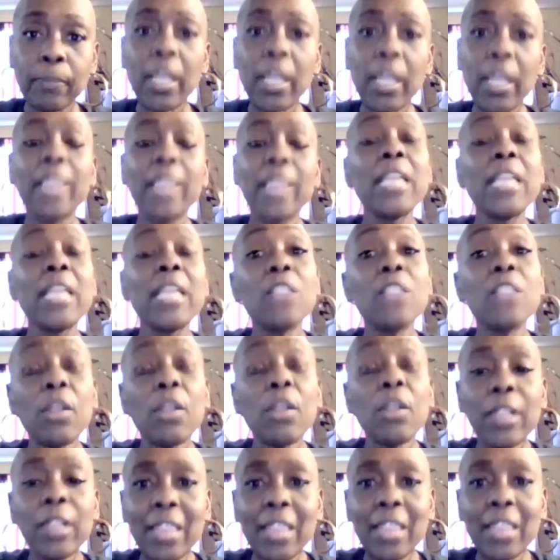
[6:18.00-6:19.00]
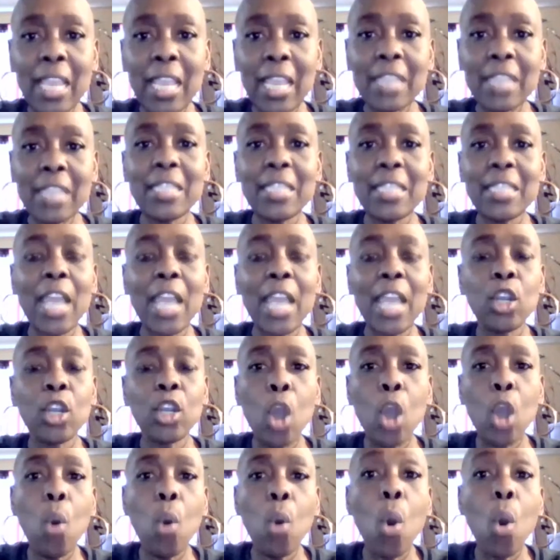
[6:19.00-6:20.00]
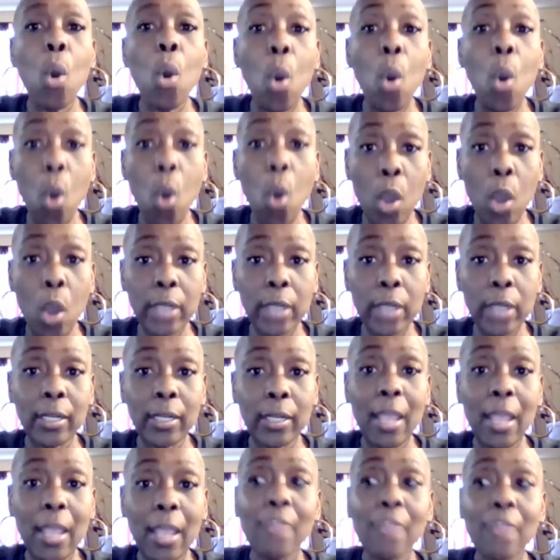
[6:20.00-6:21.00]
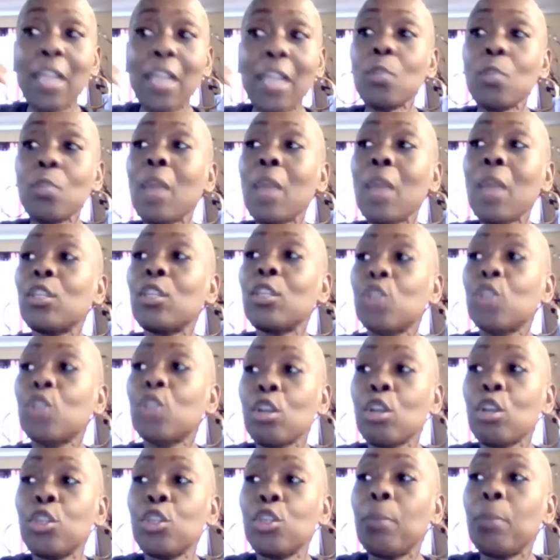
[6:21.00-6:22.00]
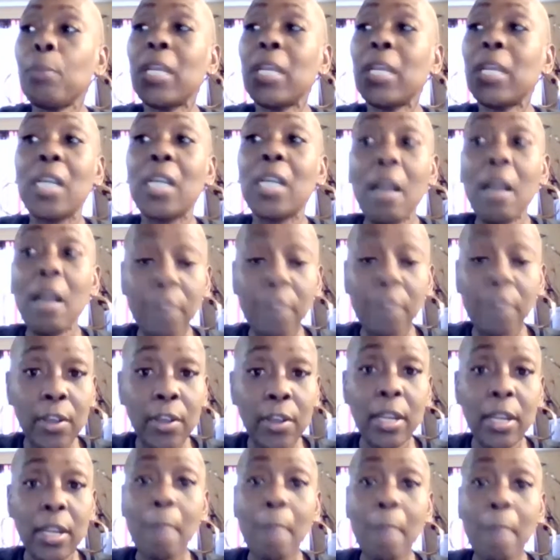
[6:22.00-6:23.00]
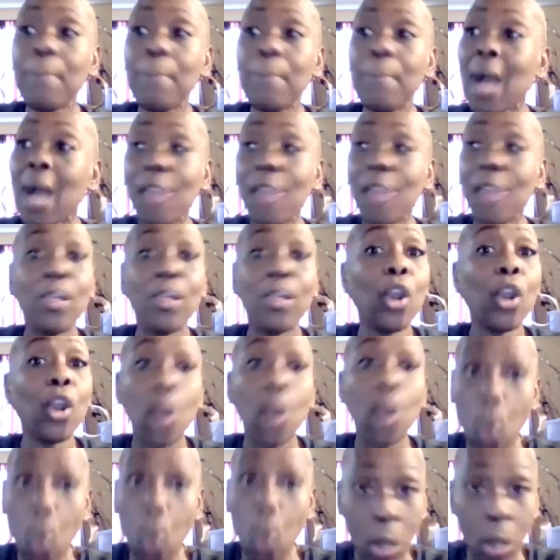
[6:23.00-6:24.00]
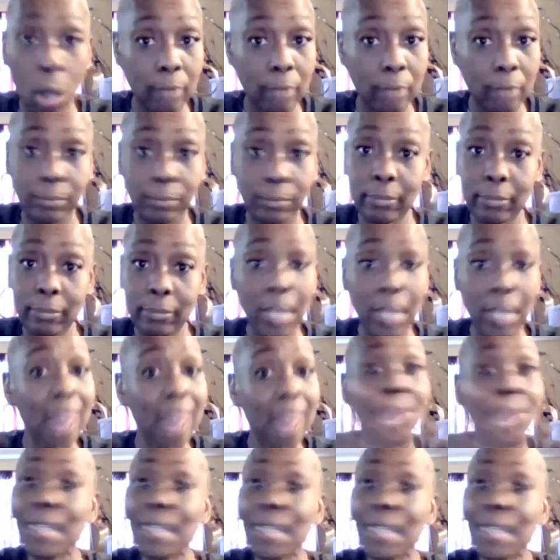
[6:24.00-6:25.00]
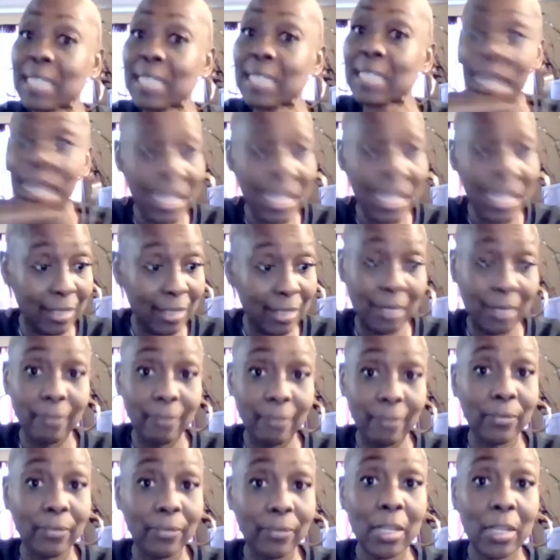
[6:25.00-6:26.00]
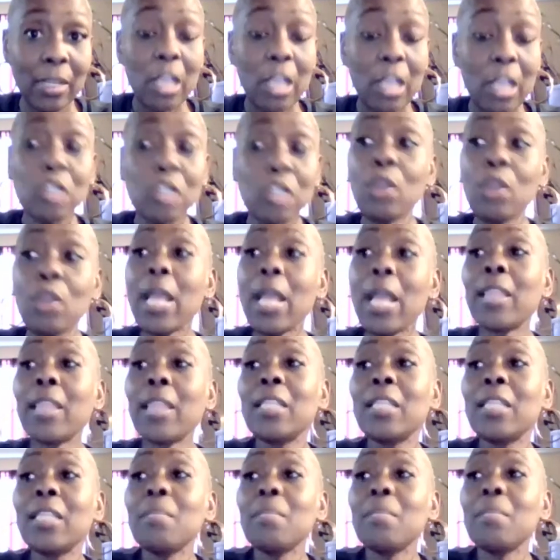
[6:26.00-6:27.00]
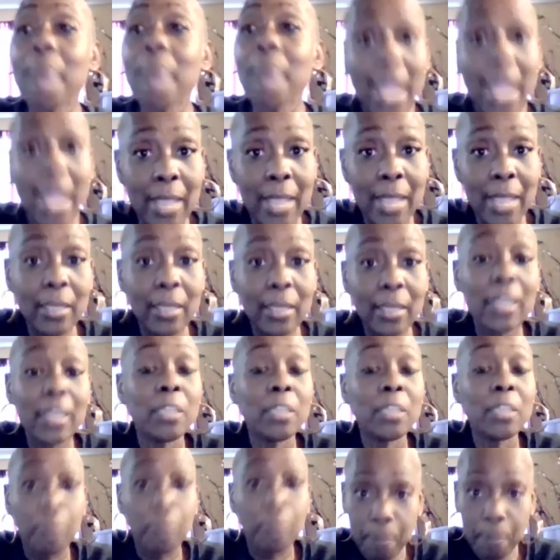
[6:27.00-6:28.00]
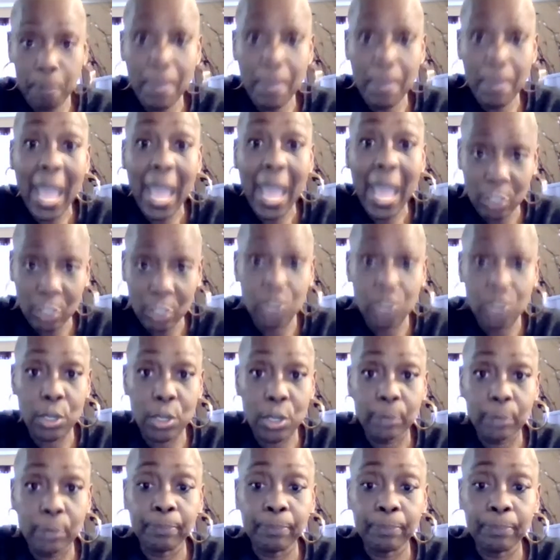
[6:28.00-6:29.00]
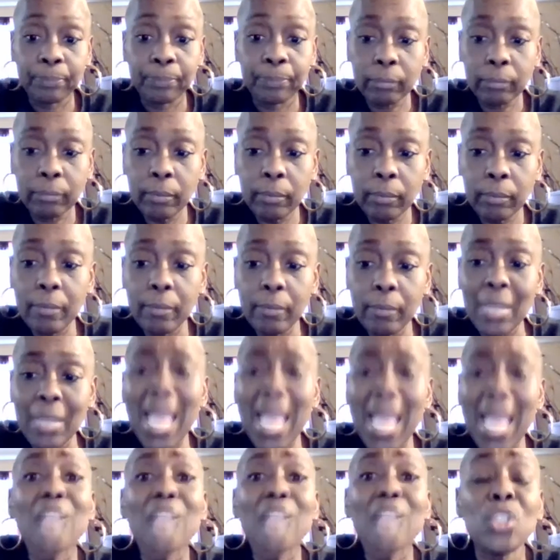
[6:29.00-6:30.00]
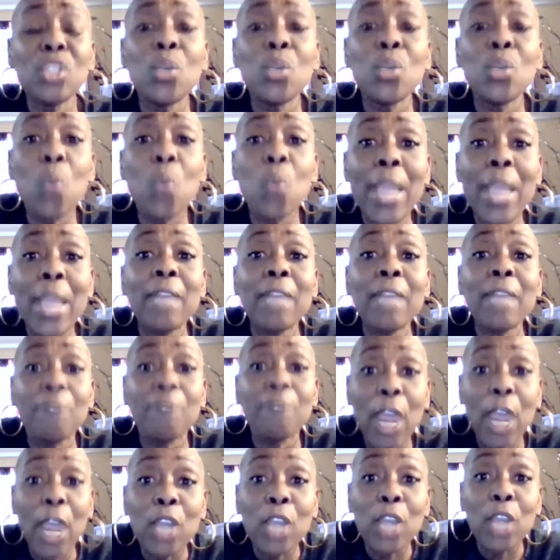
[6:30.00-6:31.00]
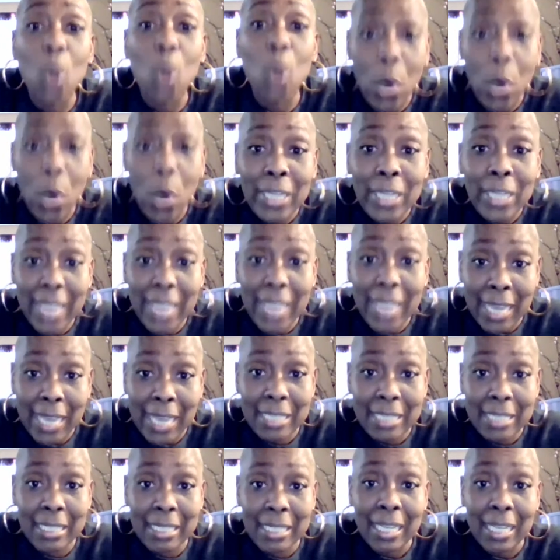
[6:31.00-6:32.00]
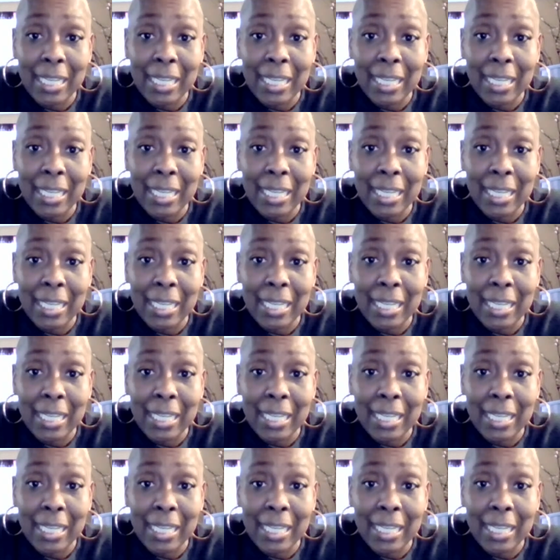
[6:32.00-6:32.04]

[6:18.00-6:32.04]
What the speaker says: these are the things that go on. That's why the church should be governed by the law. And that's it. So now this man, this pastor, has to wait for a court date,